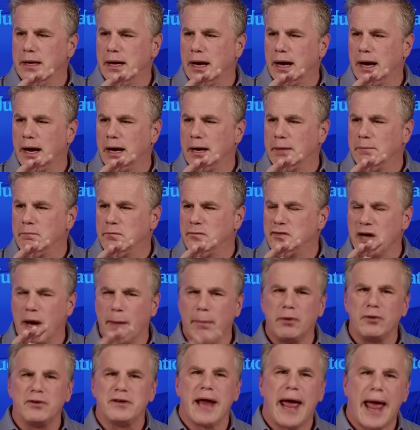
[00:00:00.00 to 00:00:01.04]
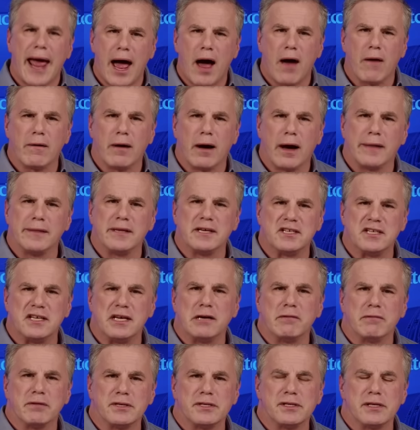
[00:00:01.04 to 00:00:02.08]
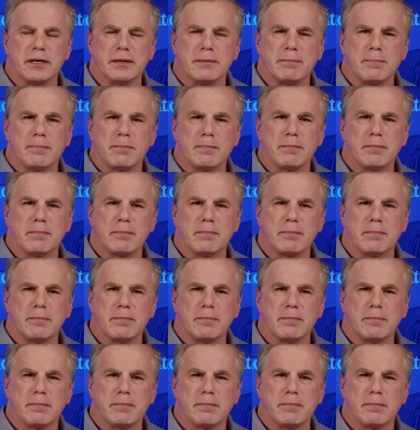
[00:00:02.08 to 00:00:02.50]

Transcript: uh, doubled down on the secrecy